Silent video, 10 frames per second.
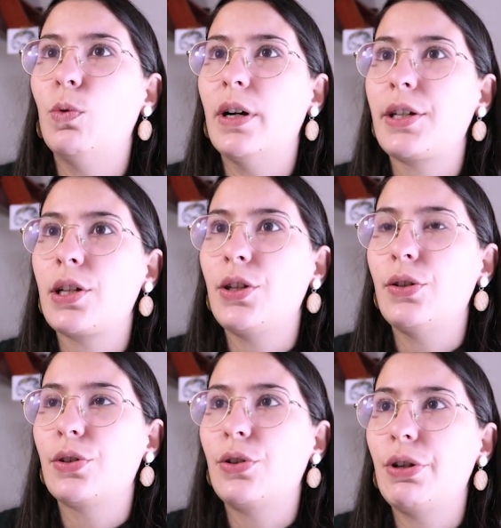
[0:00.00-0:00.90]
what
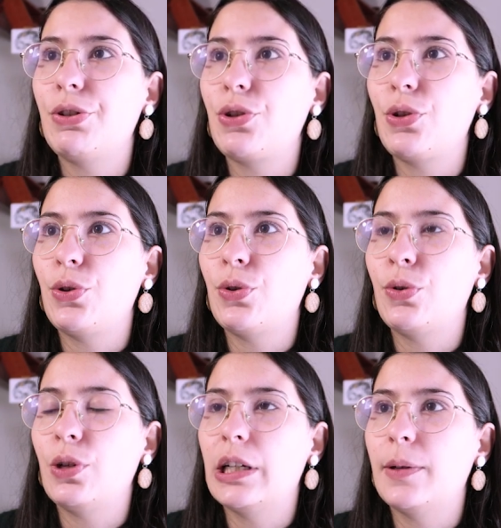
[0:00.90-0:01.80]
you're going
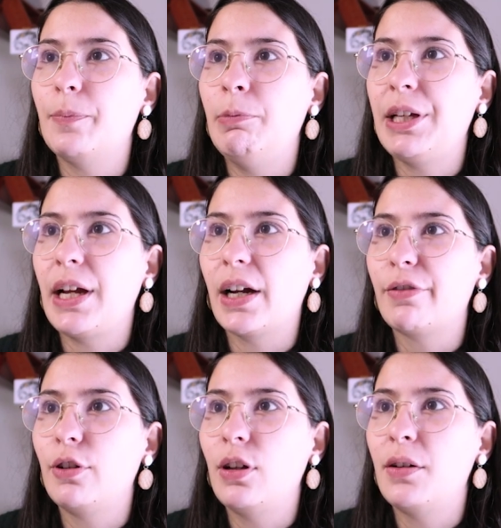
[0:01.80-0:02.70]
to be
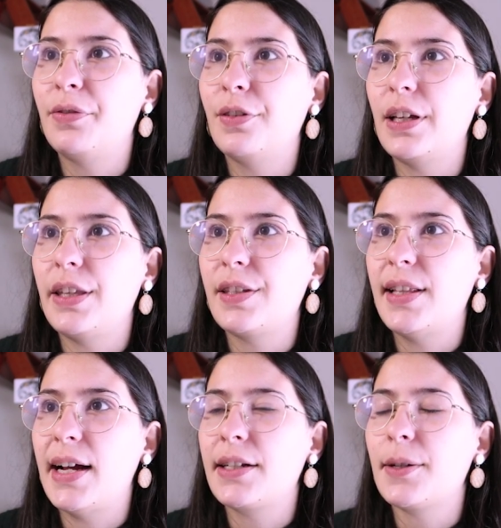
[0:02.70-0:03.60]
careful of is
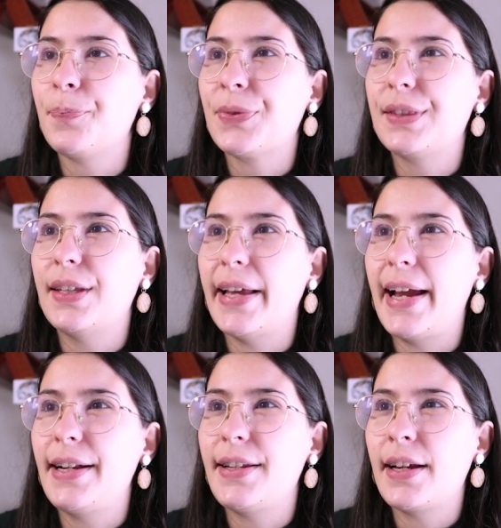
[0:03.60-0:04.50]
that the
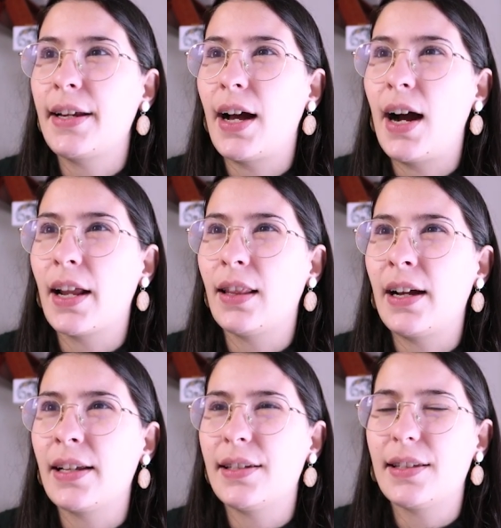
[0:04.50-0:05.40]

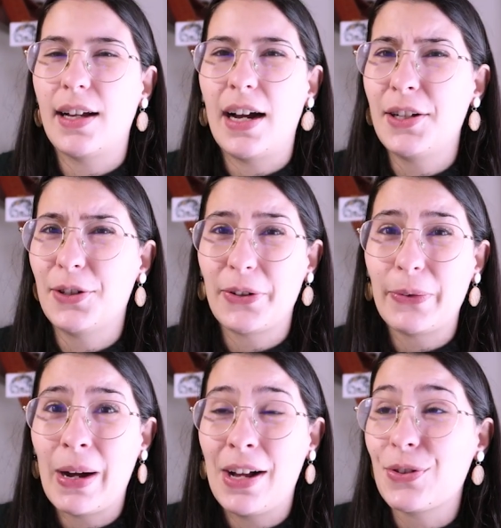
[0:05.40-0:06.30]
anti-alias, I don't
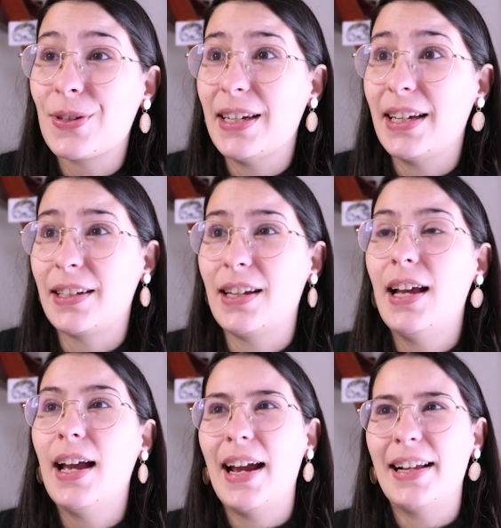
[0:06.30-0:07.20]
know how to say it,
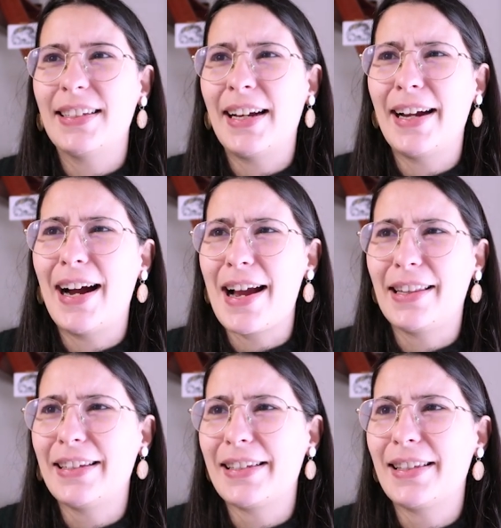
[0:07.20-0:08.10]

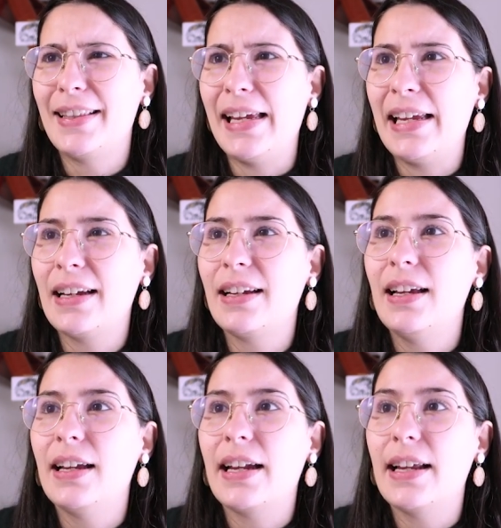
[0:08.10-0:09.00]
anti-alias thing
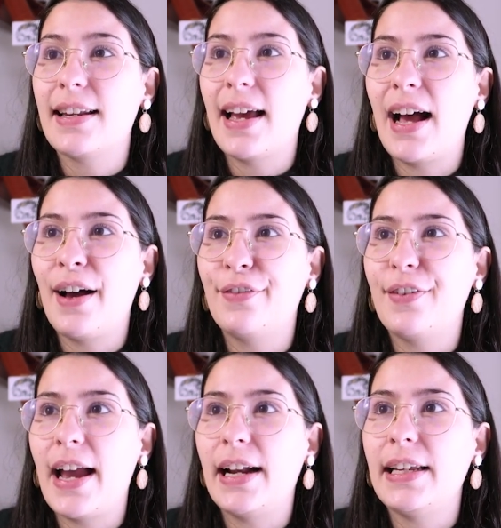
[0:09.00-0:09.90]
can't
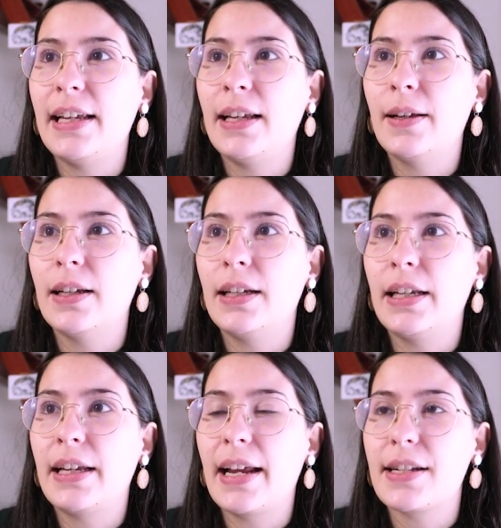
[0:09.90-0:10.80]
have any,
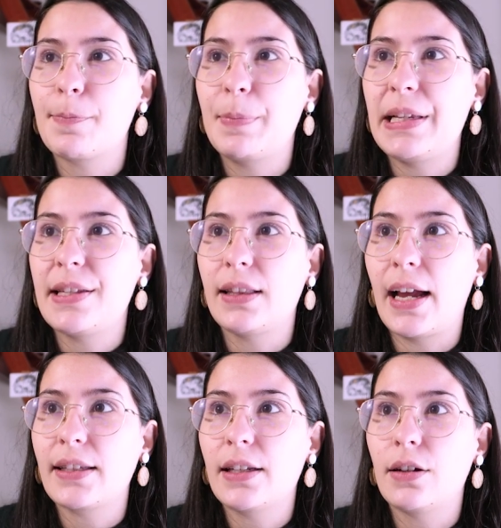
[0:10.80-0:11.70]
it can't be
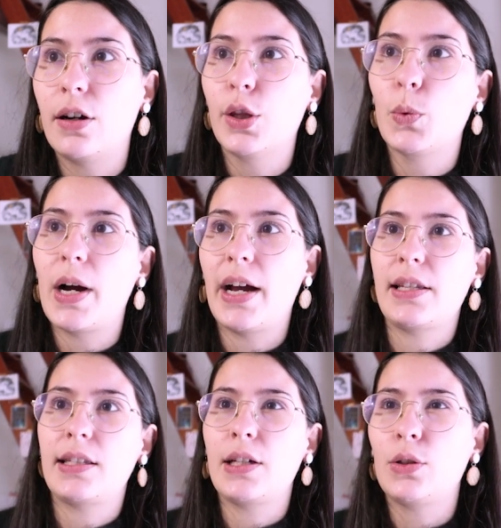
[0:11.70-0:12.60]
selected,
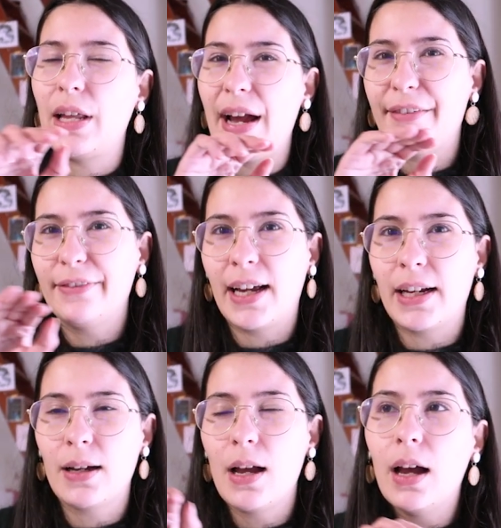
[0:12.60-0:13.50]
otherwise you'll have
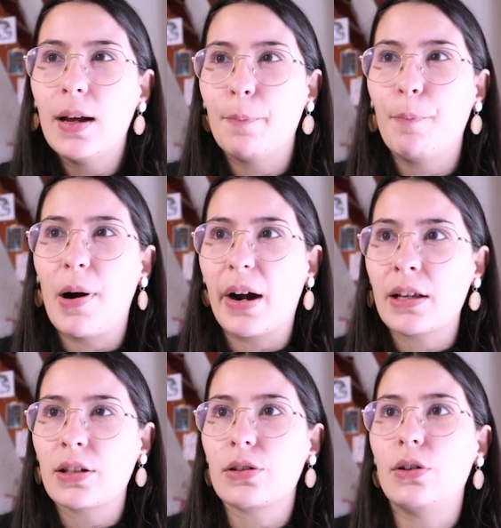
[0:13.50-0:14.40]
like
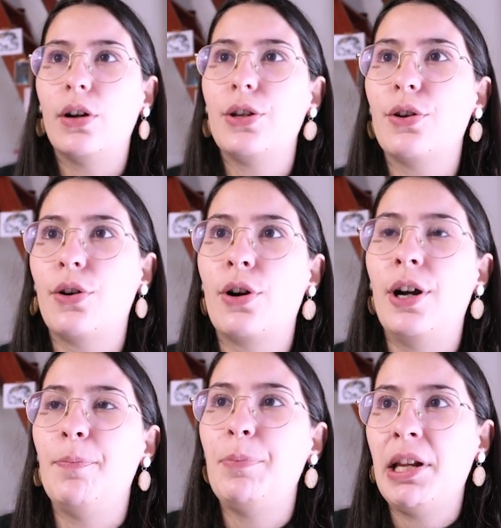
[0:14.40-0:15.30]
marks on
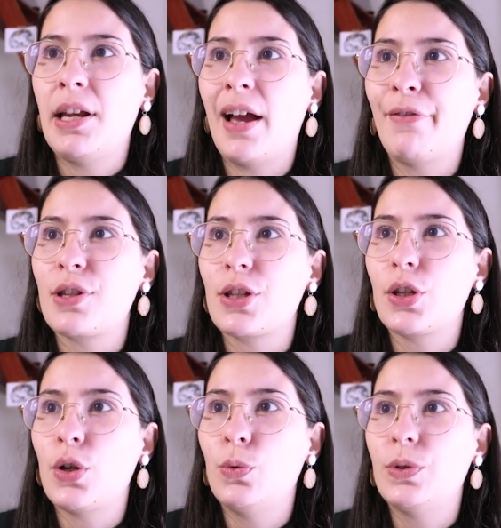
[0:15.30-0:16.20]
your PDFs.
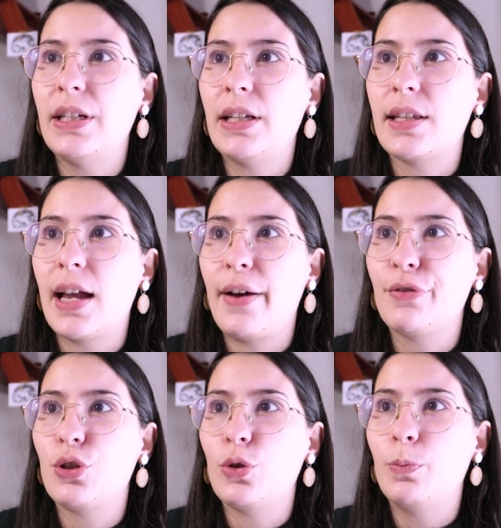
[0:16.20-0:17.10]
So this
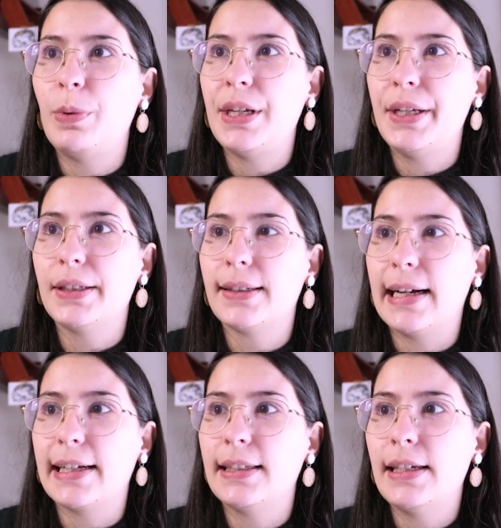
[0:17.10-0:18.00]
have to be
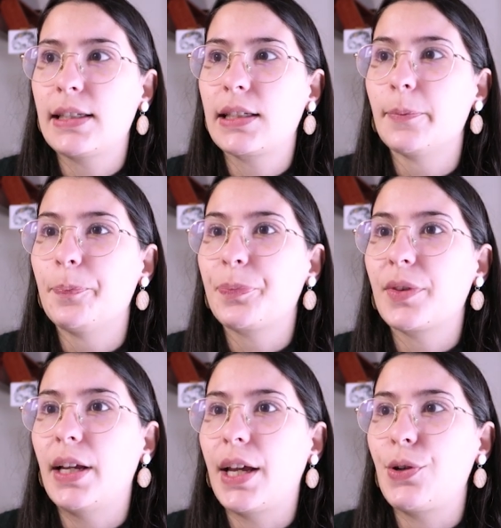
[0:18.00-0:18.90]
like this,
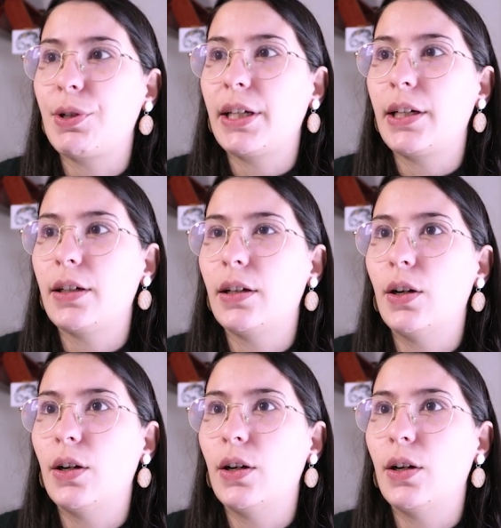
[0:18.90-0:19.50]
and you click